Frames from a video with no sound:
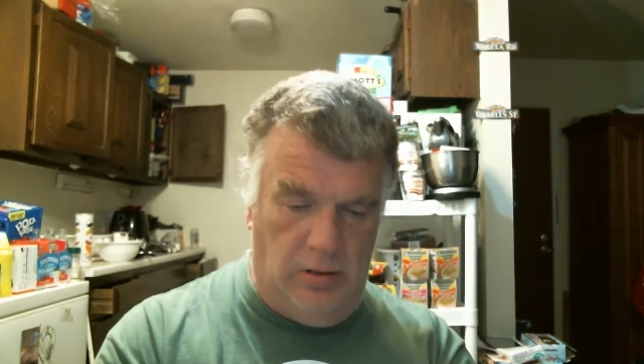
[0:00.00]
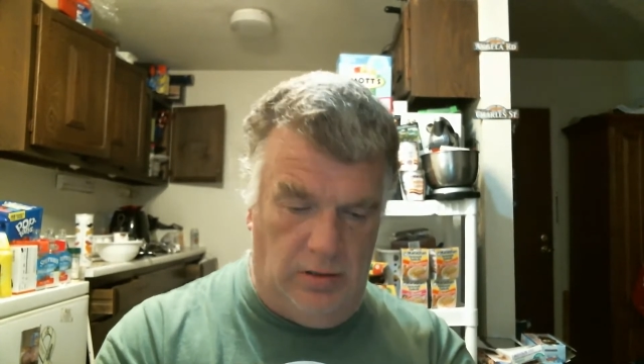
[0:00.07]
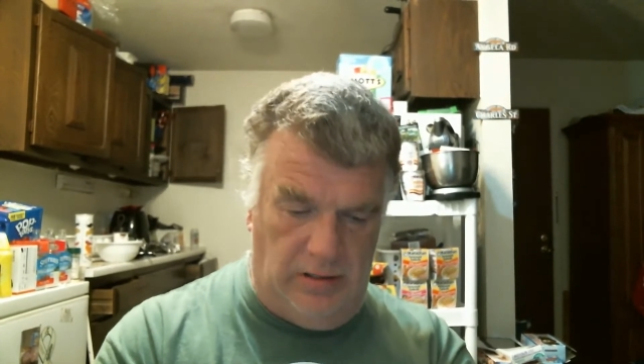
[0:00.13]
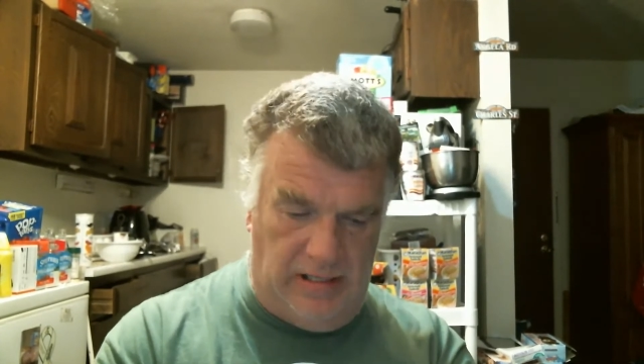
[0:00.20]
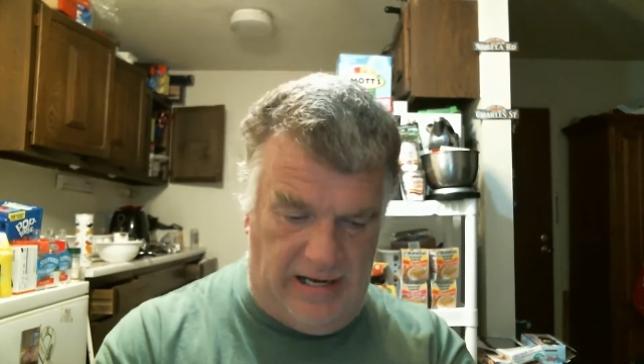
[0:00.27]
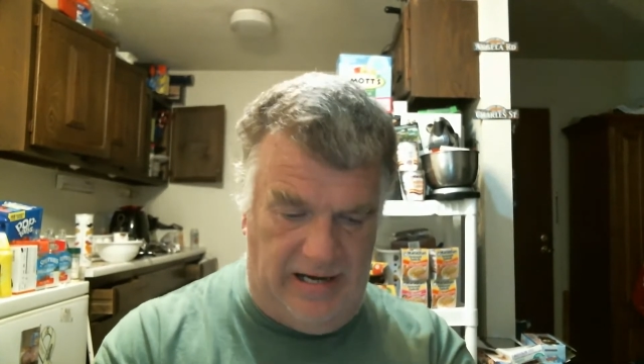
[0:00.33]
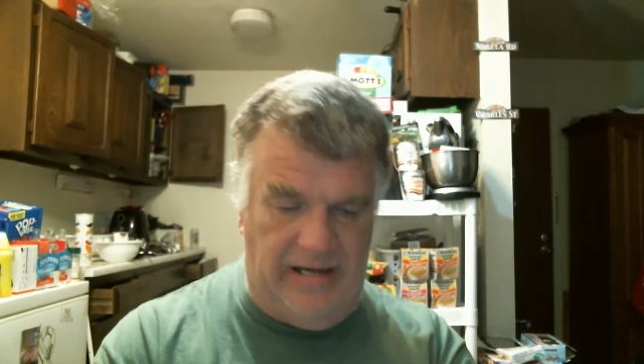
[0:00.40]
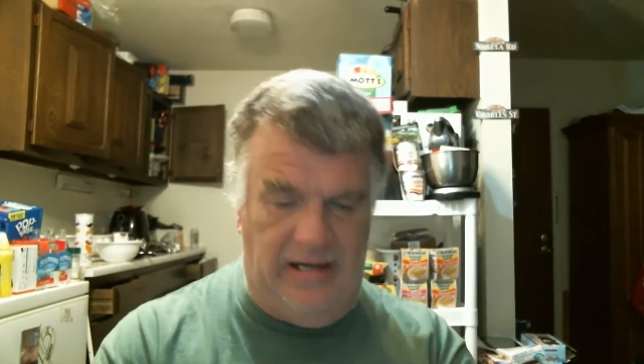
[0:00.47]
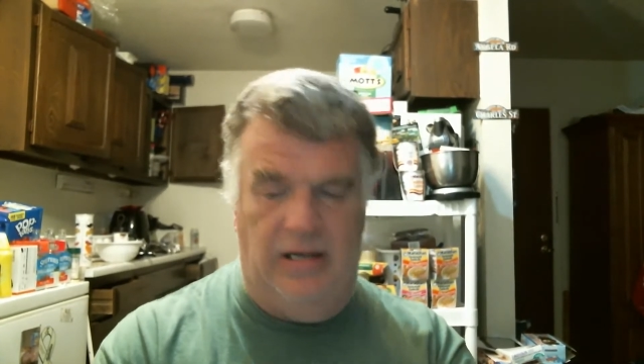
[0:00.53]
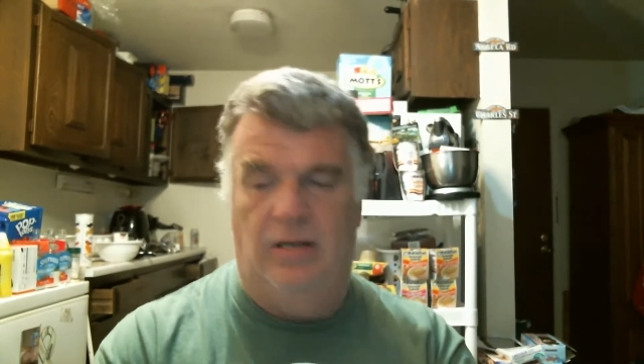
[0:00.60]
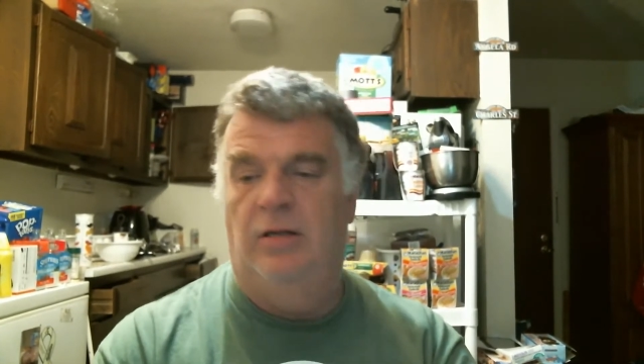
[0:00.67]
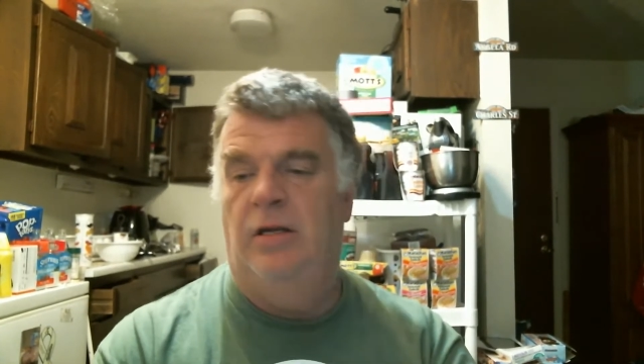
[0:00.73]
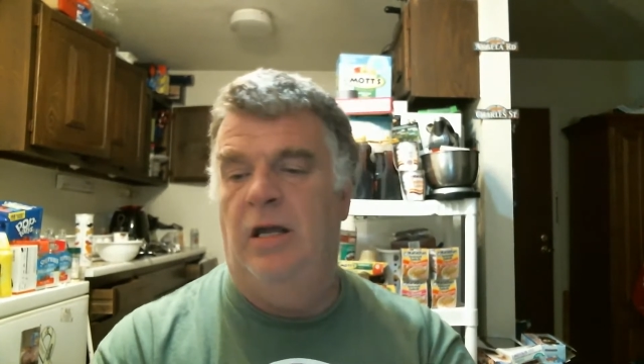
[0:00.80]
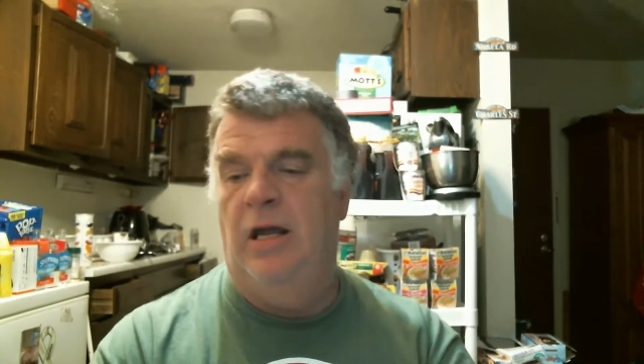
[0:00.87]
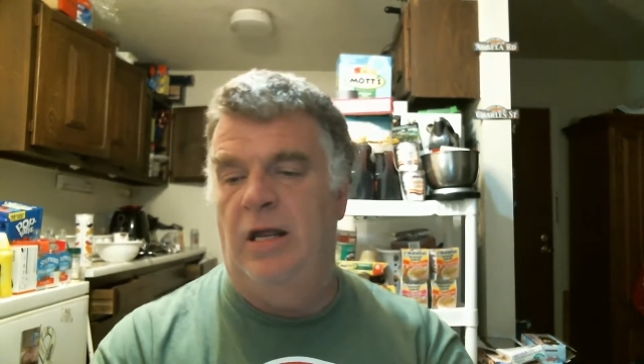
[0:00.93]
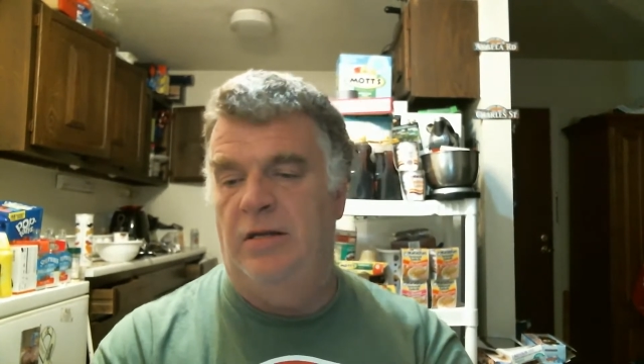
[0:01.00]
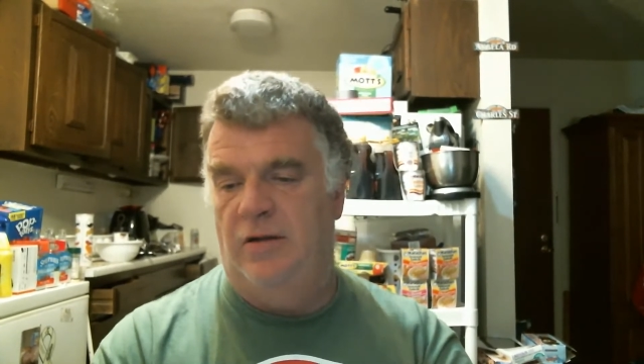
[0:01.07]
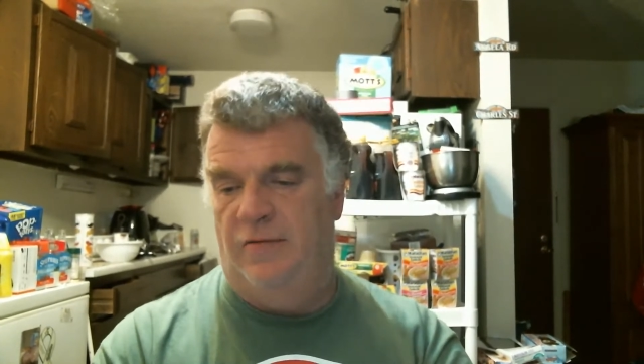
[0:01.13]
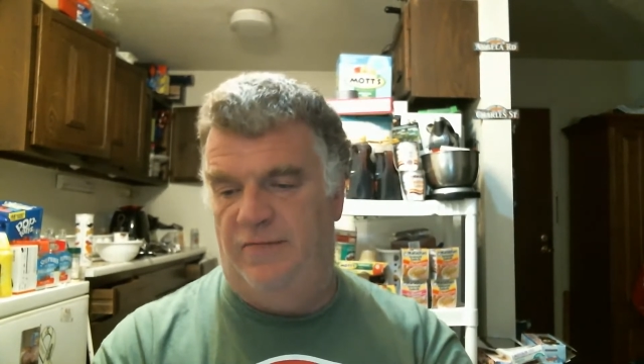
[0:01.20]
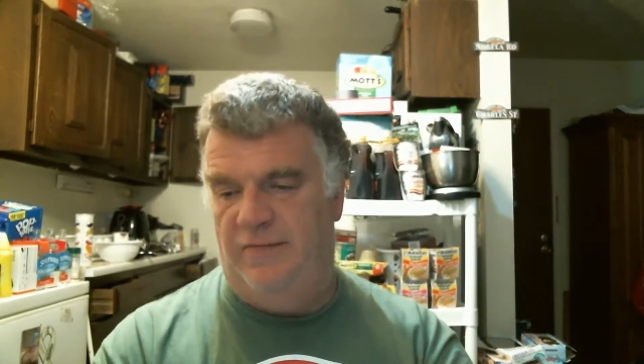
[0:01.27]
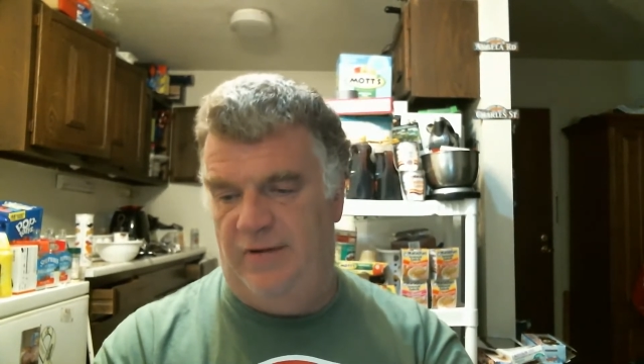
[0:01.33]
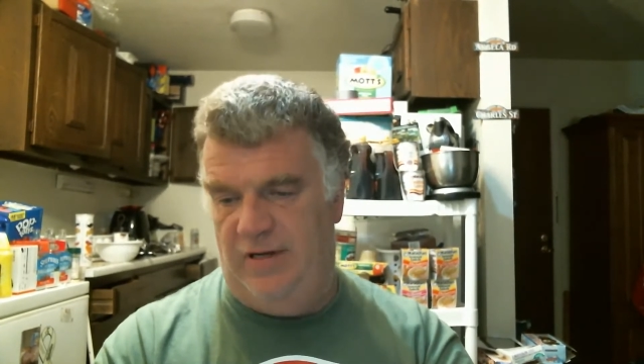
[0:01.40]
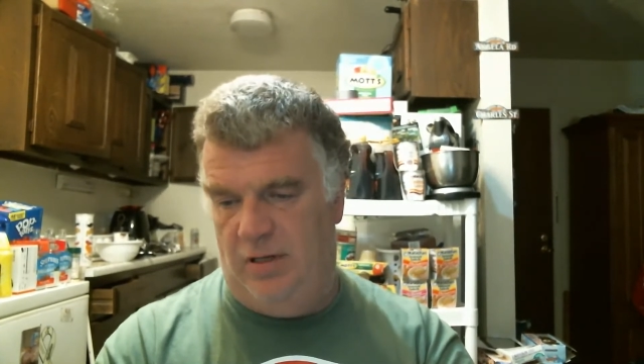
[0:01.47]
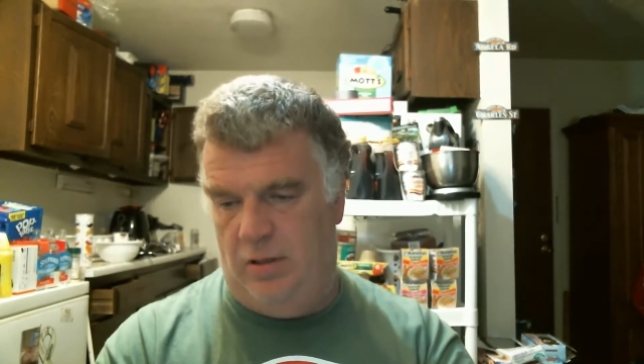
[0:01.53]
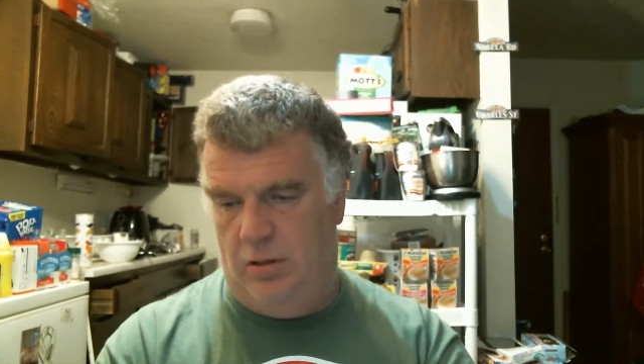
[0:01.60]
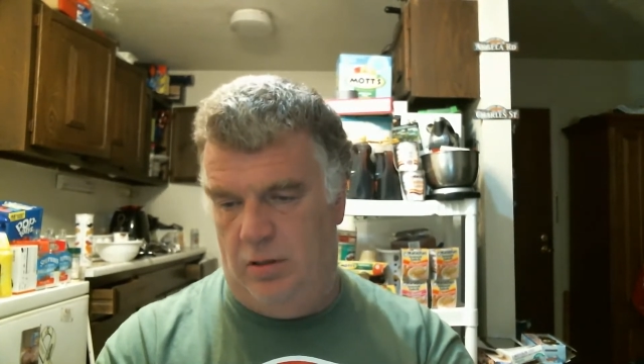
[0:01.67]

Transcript: lying in your video.